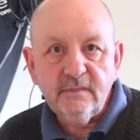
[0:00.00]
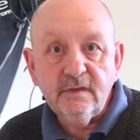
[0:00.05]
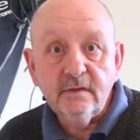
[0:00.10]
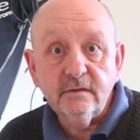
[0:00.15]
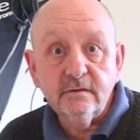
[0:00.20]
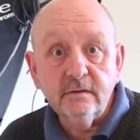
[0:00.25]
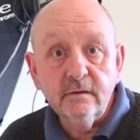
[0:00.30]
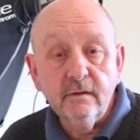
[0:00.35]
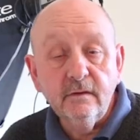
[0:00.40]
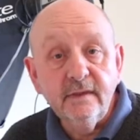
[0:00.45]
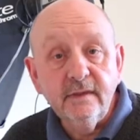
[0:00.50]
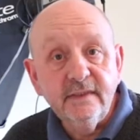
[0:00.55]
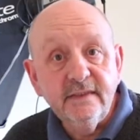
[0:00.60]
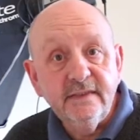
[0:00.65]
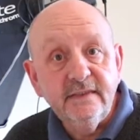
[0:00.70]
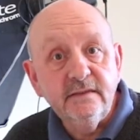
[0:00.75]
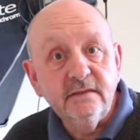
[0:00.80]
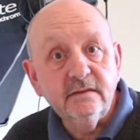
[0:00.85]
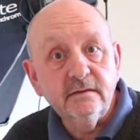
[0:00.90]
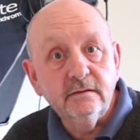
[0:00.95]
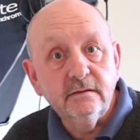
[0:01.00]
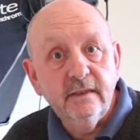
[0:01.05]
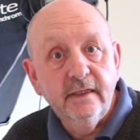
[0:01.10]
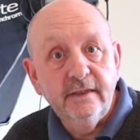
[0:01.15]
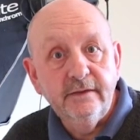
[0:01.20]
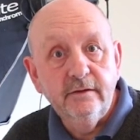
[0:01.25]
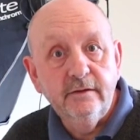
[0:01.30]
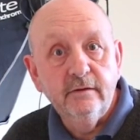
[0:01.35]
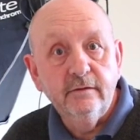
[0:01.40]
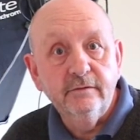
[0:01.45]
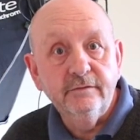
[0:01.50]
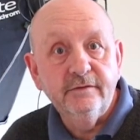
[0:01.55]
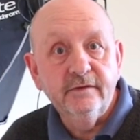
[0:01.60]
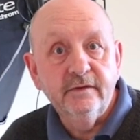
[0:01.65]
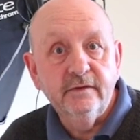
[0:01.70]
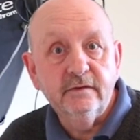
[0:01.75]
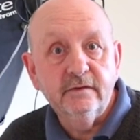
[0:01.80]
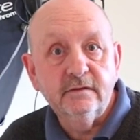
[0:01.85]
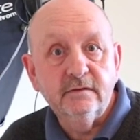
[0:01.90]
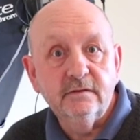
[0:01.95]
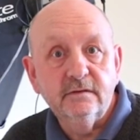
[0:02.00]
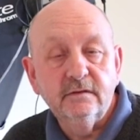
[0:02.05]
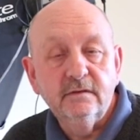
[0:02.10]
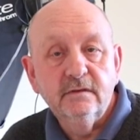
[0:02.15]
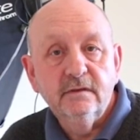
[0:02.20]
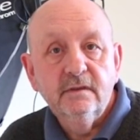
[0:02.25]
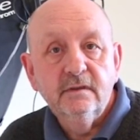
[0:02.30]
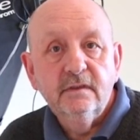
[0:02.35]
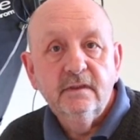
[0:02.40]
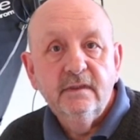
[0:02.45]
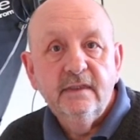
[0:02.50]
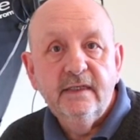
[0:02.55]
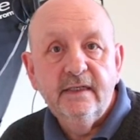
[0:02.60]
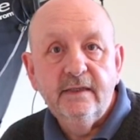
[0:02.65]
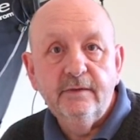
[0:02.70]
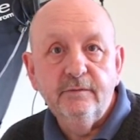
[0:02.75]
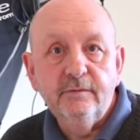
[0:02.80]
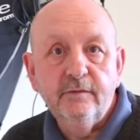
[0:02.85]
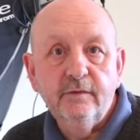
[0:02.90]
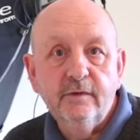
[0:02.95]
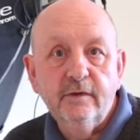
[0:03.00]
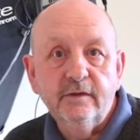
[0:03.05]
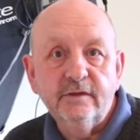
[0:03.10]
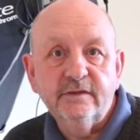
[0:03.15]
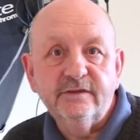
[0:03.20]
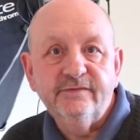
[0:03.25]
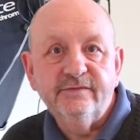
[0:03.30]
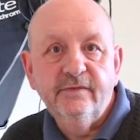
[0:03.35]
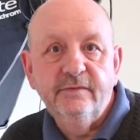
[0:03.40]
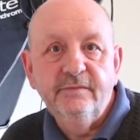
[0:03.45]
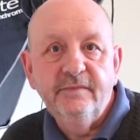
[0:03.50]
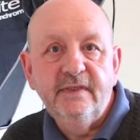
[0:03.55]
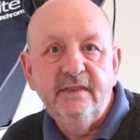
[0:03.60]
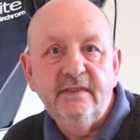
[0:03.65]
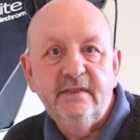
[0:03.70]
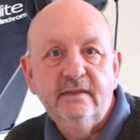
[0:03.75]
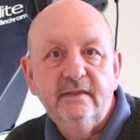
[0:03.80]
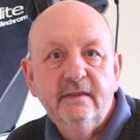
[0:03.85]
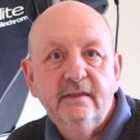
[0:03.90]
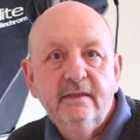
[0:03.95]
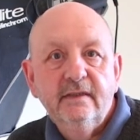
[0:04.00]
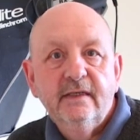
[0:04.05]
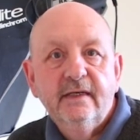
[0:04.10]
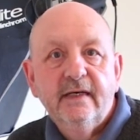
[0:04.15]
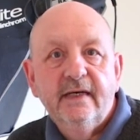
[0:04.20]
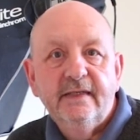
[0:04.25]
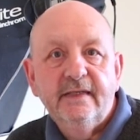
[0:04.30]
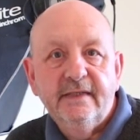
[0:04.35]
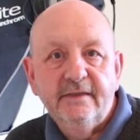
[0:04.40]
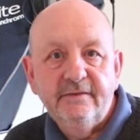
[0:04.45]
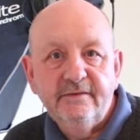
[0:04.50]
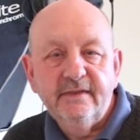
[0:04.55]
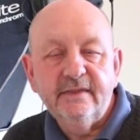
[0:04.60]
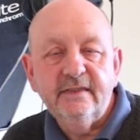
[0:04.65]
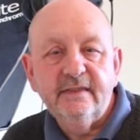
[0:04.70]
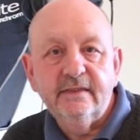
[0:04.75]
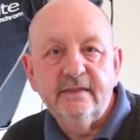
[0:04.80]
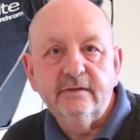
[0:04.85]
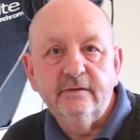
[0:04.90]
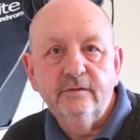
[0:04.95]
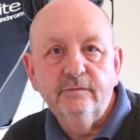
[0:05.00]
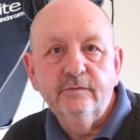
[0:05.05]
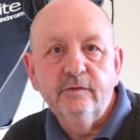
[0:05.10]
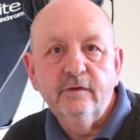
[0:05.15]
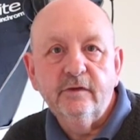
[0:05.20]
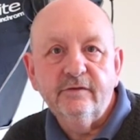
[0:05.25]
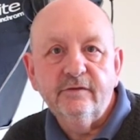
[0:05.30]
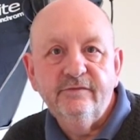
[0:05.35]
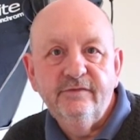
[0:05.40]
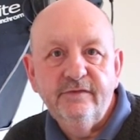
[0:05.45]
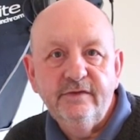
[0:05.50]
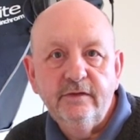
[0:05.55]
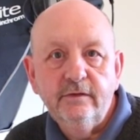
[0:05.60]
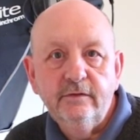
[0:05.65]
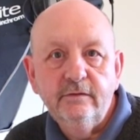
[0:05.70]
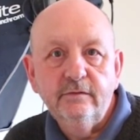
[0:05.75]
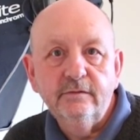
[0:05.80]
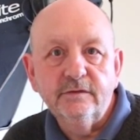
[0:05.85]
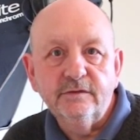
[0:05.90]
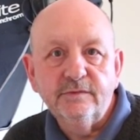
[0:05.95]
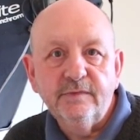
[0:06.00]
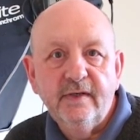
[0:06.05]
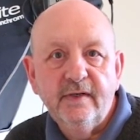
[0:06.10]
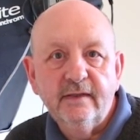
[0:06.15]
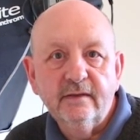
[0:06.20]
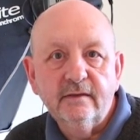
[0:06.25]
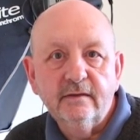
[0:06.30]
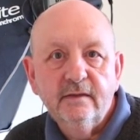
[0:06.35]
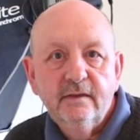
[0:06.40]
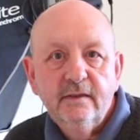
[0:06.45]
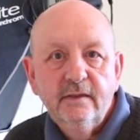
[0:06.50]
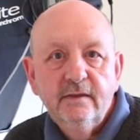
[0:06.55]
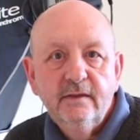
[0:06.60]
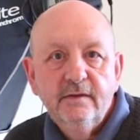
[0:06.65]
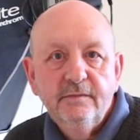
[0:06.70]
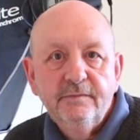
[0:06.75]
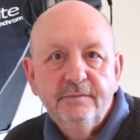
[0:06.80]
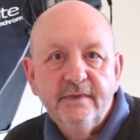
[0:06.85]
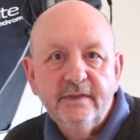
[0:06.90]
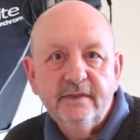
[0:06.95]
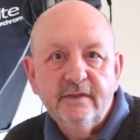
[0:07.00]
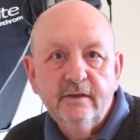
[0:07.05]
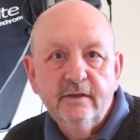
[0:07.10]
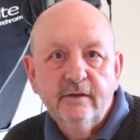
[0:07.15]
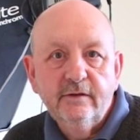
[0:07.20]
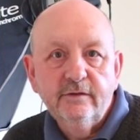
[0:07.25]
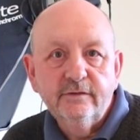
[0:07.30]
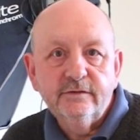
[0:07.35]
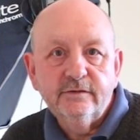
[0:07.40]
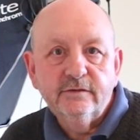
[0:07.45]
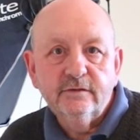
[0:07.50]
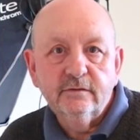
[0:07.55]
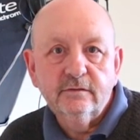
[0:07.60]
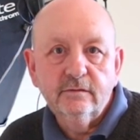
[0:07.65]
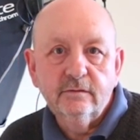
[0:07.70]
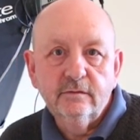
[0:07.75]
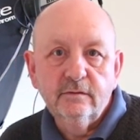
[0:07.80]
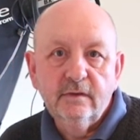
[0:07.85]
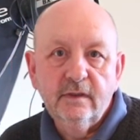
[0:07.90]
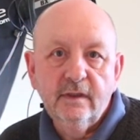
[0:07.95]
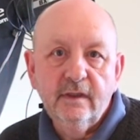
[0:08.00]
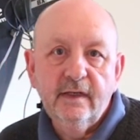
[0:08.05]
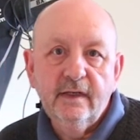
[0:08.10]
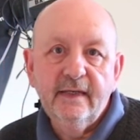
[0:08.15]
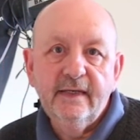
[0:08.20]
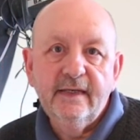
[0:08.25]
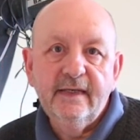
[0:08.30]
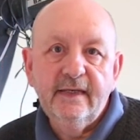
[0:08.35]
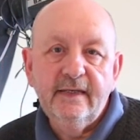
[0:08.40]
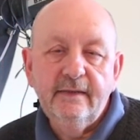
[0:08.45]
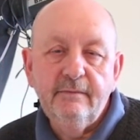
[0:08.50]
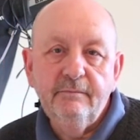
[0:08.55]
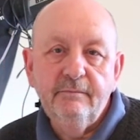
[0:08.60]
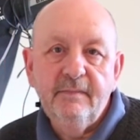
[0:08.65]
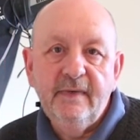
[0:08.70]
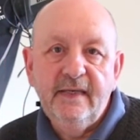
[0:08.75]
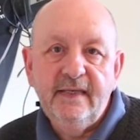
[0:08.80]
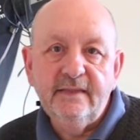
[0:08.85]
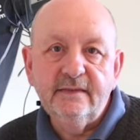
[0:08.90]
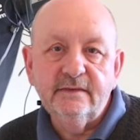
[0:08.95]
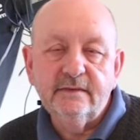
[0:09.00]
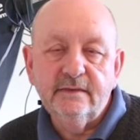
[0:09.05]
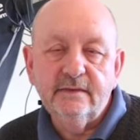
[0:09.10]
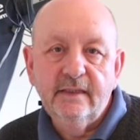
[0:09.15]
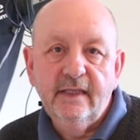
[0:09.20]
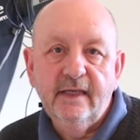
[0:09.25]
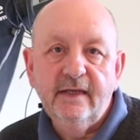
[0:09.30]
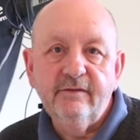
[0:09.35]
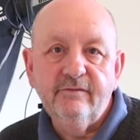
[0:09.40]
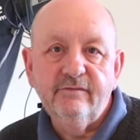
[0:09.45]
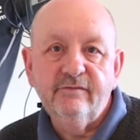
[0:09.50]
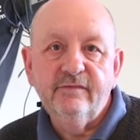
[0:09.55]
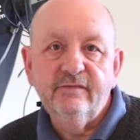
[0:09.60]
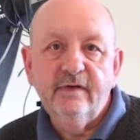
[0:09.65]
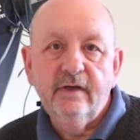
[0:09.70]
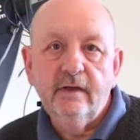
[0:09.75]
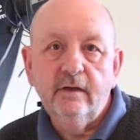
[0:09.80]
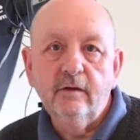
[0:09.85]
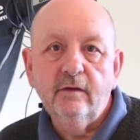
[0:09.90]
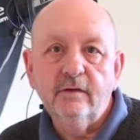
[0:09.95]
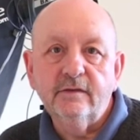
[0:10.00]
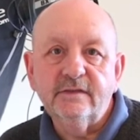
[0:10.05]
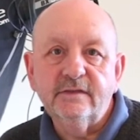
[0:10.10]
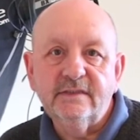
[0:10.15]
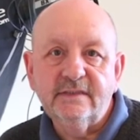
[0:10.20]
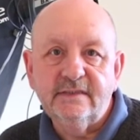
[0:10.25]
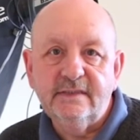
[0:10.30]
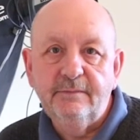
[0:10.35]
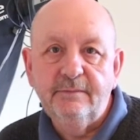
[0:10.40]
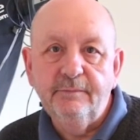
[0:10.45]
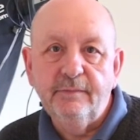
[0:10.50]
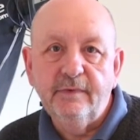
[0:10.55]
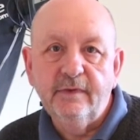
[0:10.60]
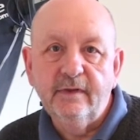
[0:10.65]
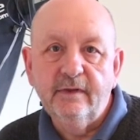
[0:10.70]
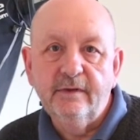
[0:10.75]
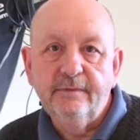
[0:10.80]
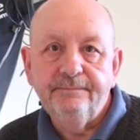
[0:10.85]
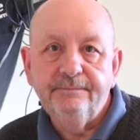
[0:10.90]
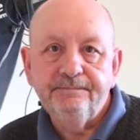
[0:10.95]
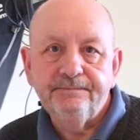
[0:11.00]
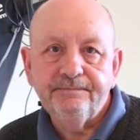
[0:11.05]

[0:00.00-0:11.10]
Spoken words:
So at least I know that it works for me, and I think it can work for you as well, because it makes life a lot simpler.